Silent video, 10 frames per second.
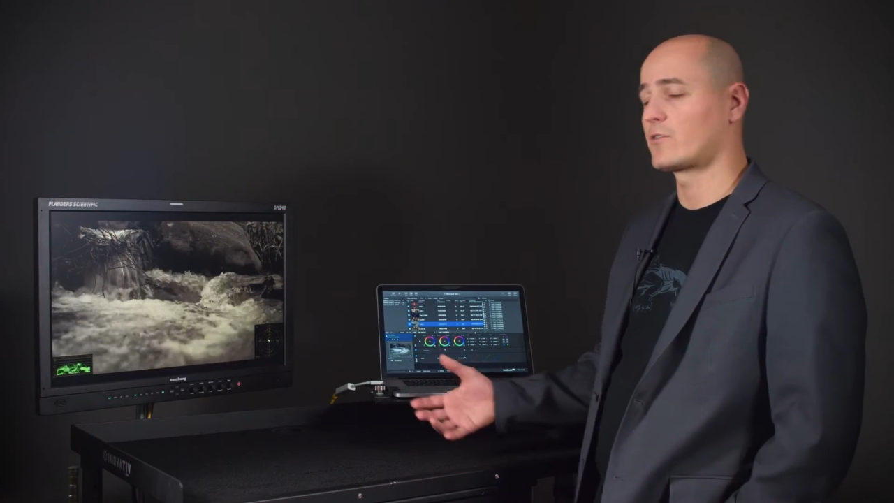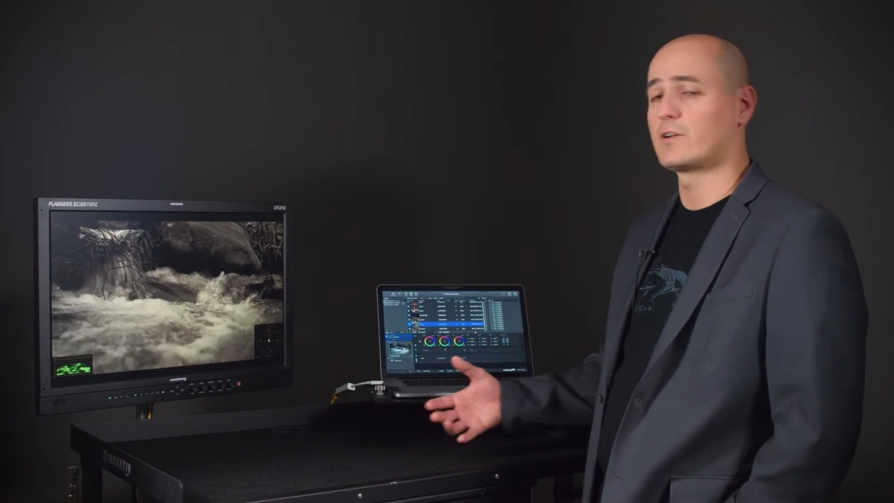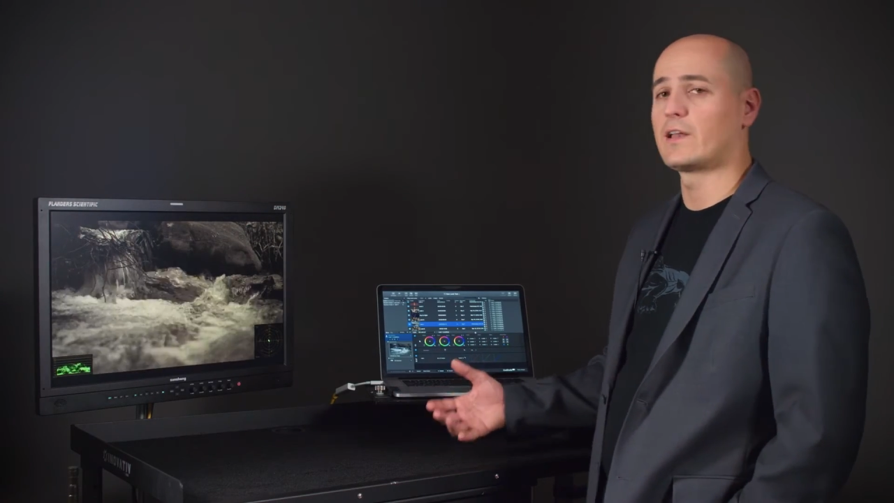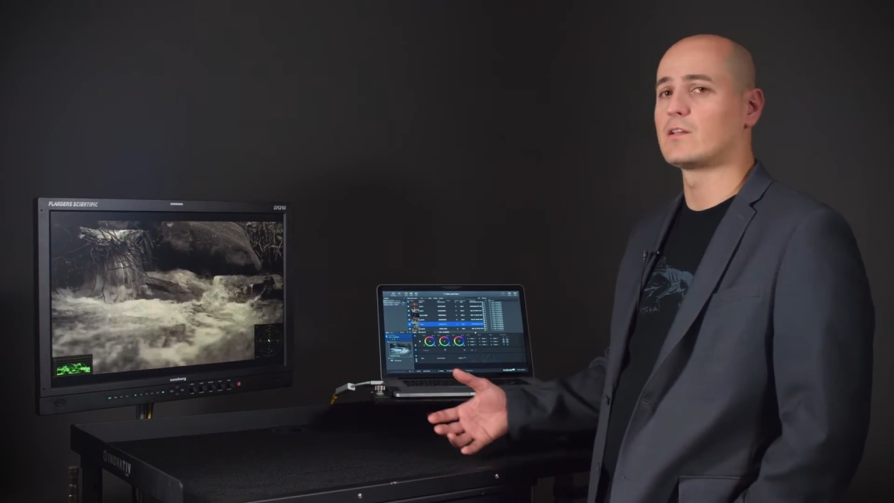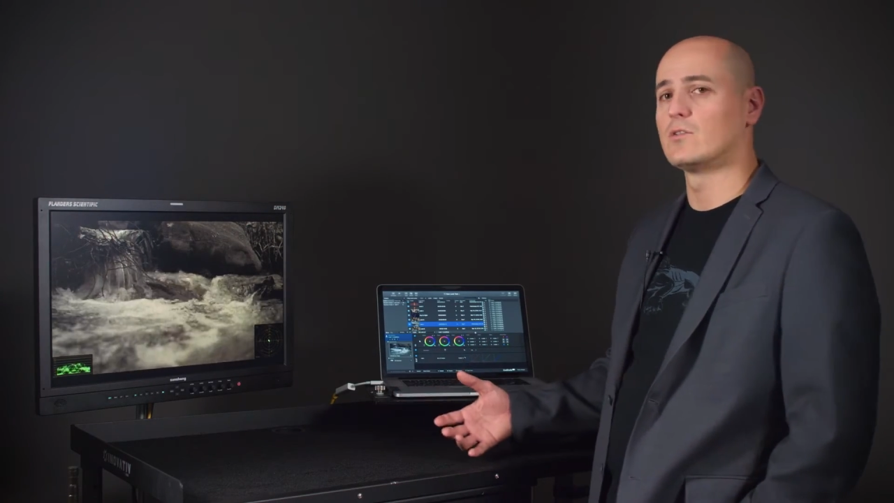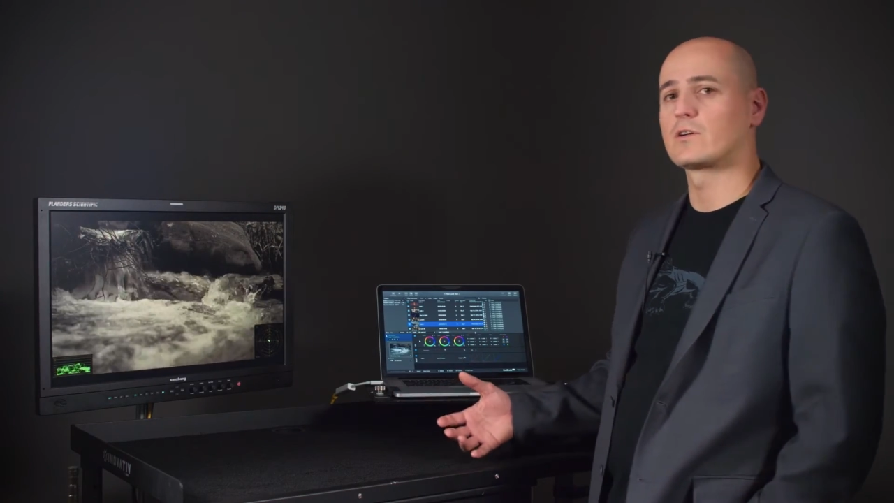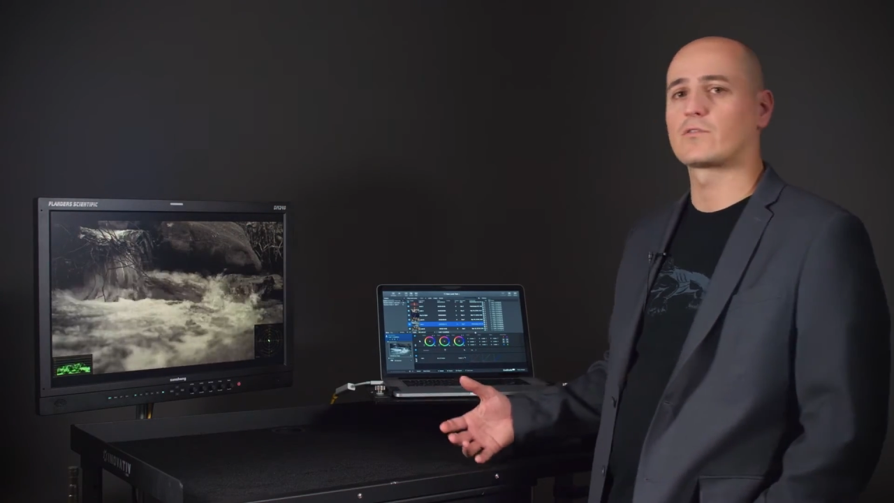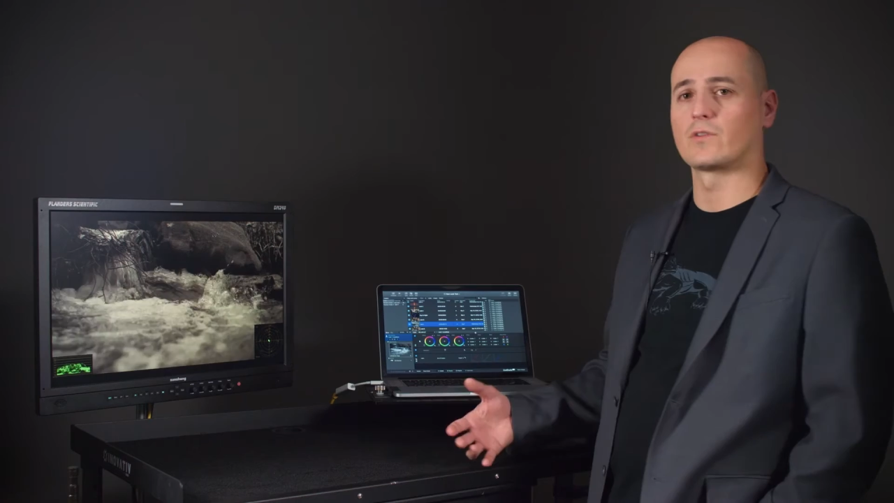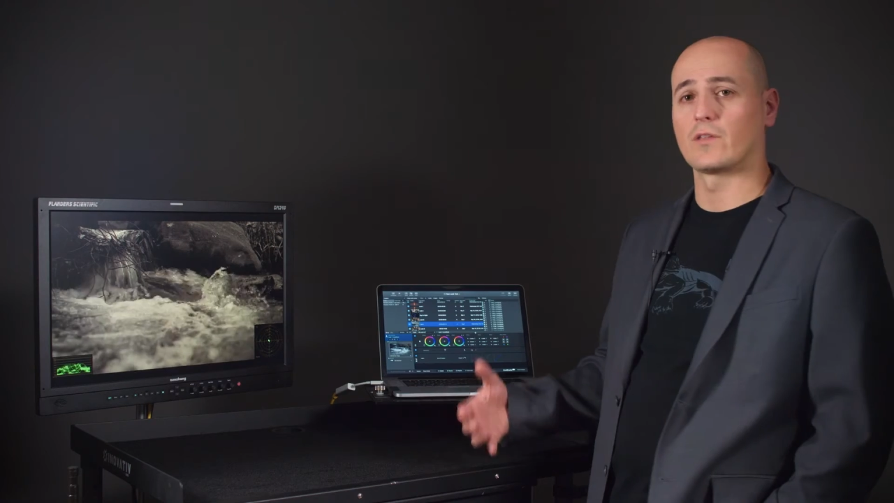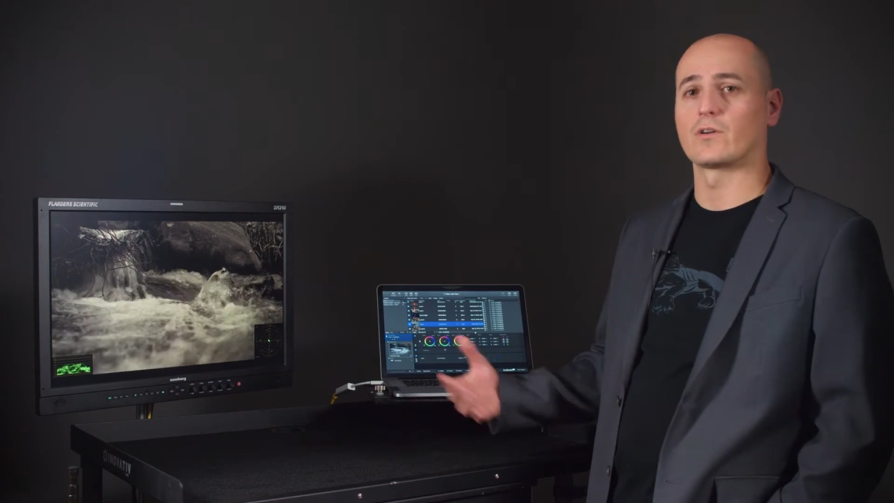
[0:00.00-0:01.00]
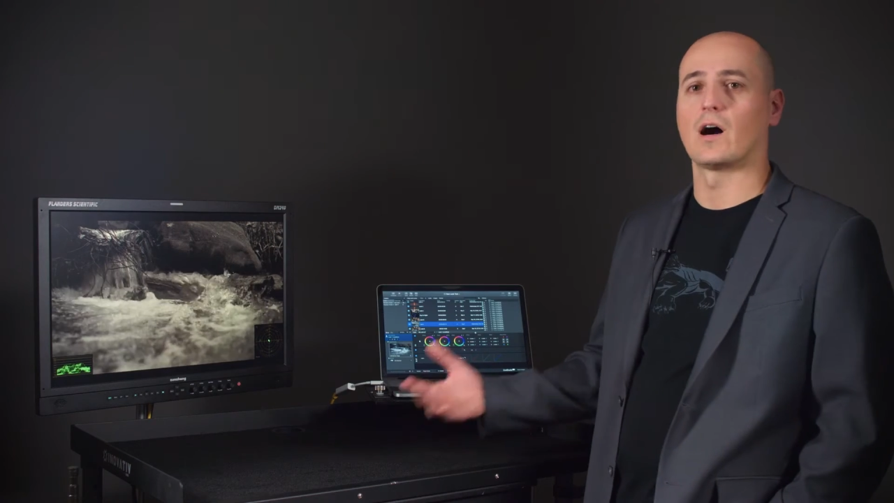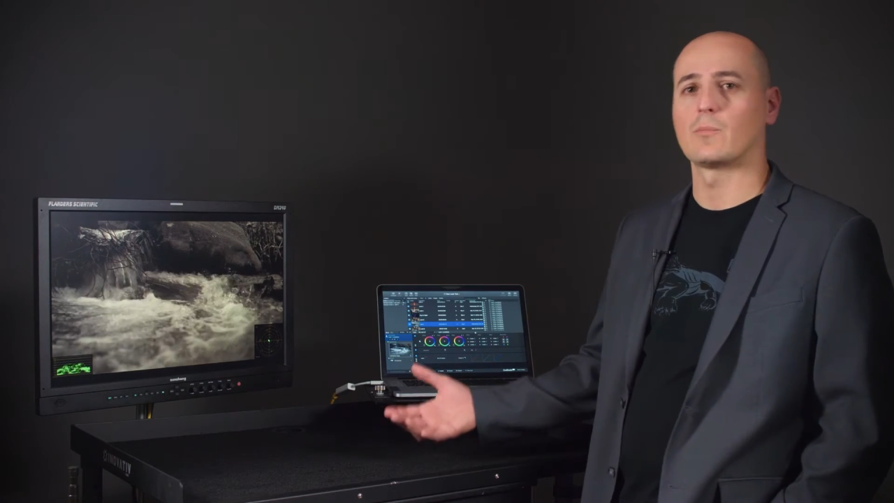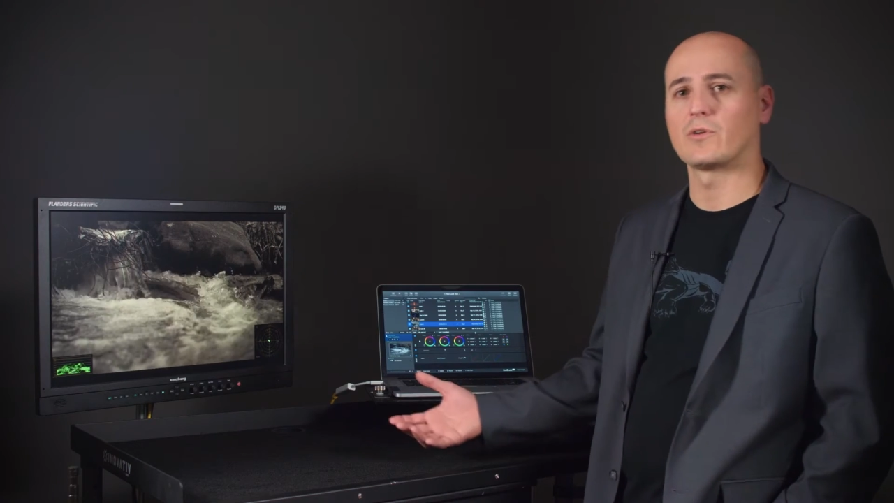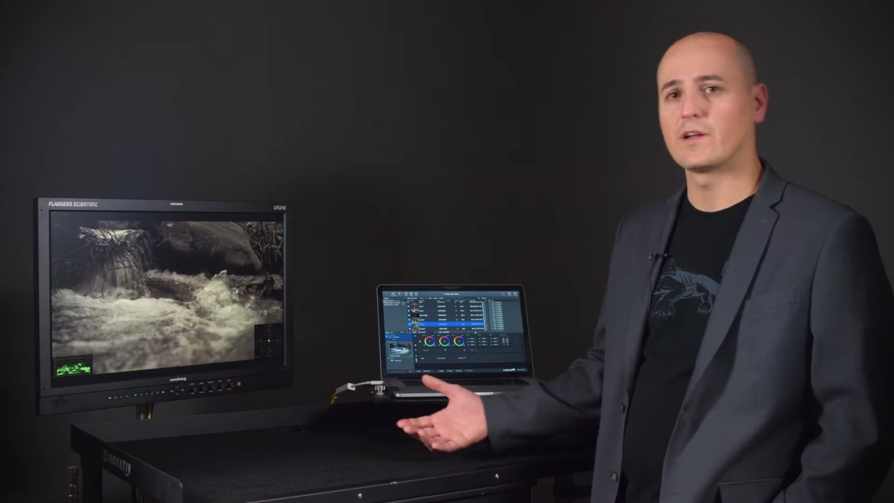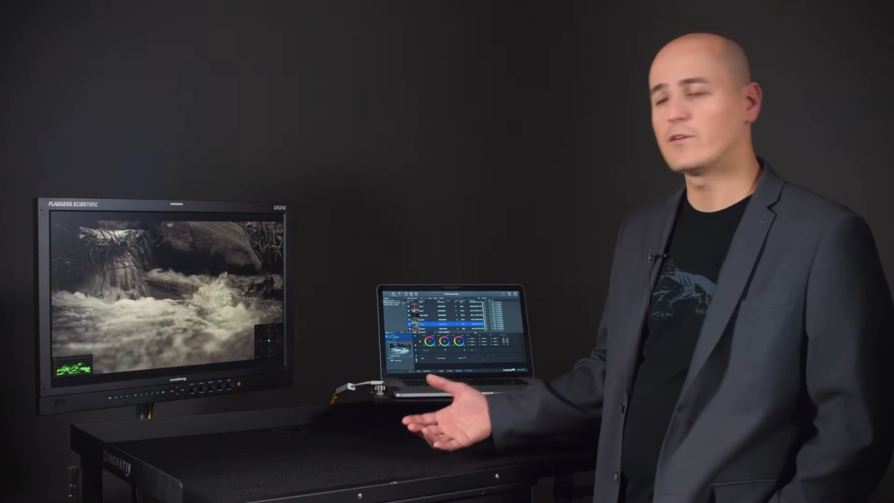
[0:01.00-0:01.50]
creating looks for other
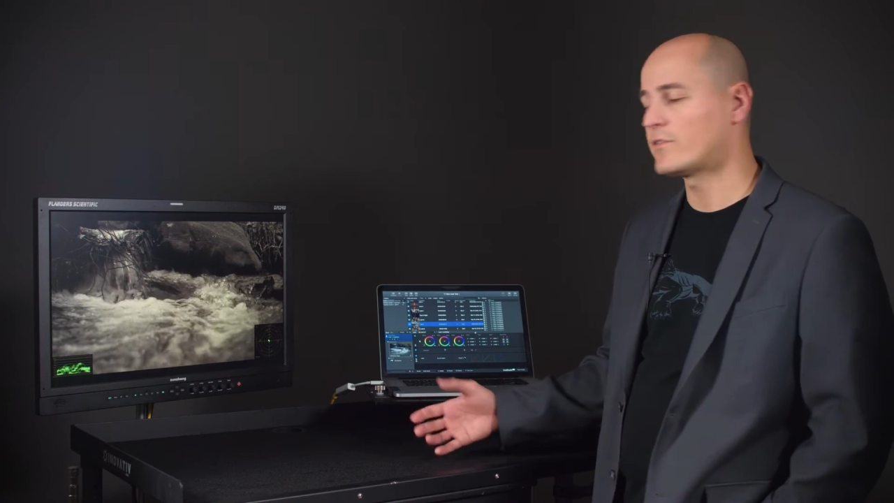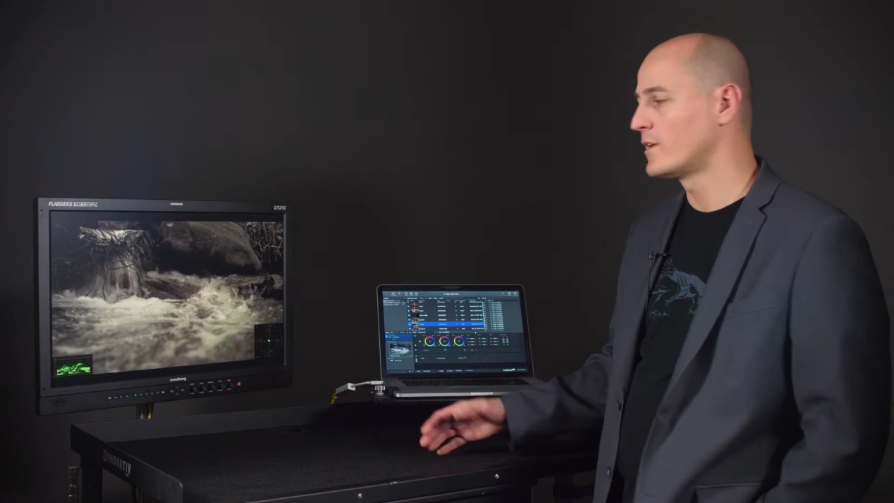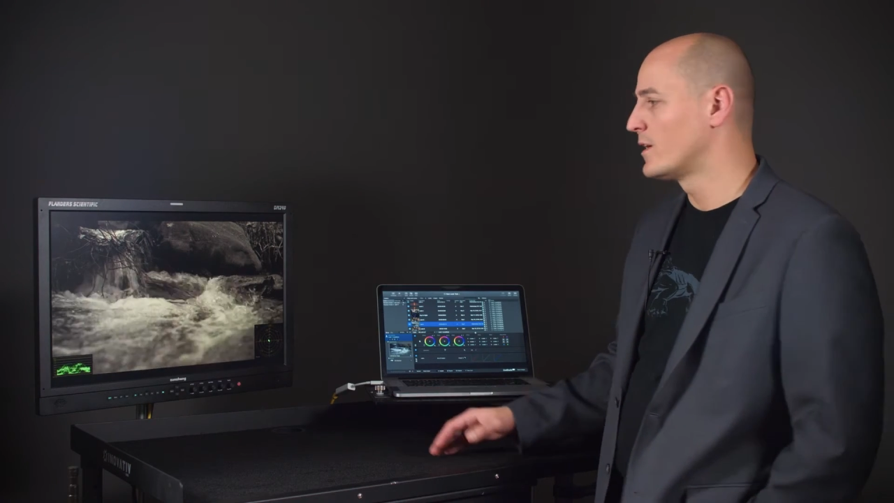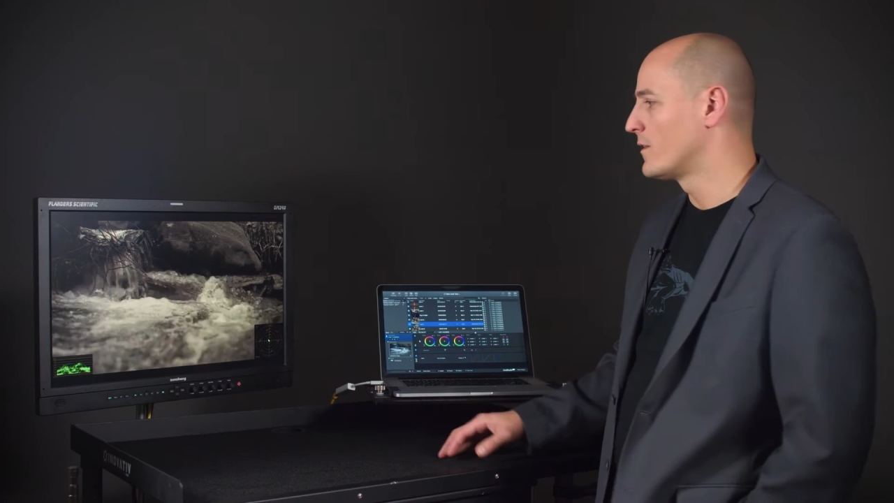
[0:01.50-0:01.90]
operators,